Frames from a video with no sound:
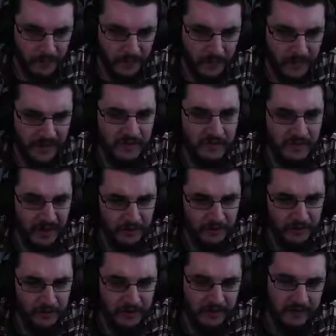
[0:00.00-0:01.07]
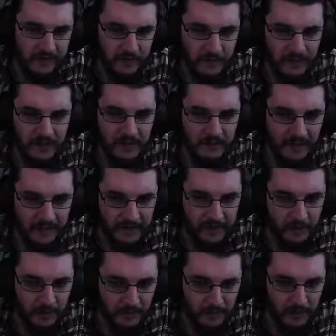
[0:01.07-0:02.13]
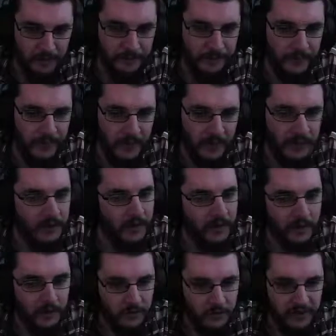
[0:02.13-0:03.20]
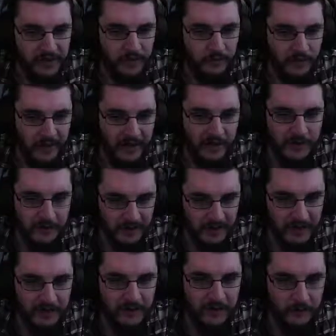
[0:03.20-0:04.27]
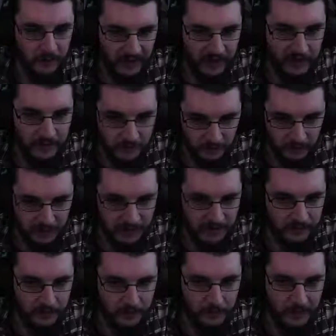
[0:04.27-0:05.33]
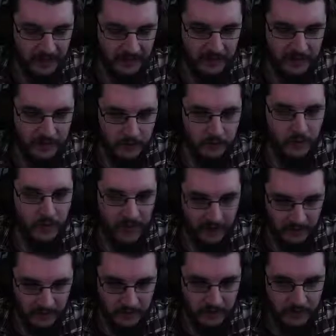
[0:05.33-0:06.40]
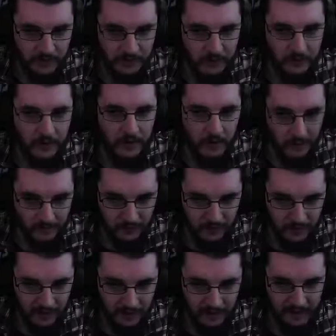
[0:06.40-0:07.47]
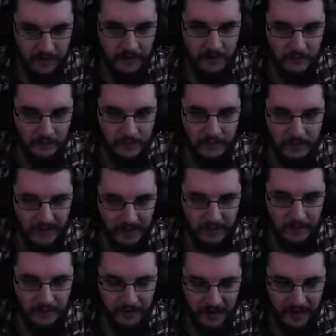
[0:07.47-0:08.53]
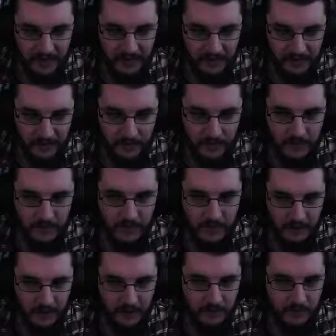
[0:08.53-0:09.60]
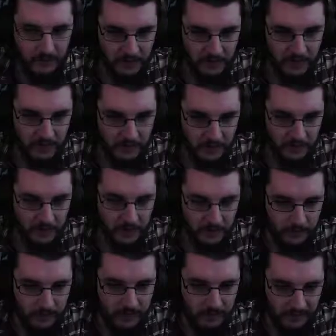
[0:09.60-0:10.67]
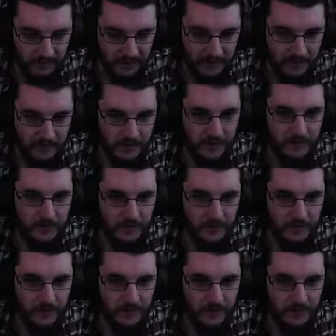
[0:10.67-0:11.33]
Made some minor tweaks to the minion melee movement. Tweaked ranged minions range switch from melee to ranged. Override when players are kiting them not to occur too close to players.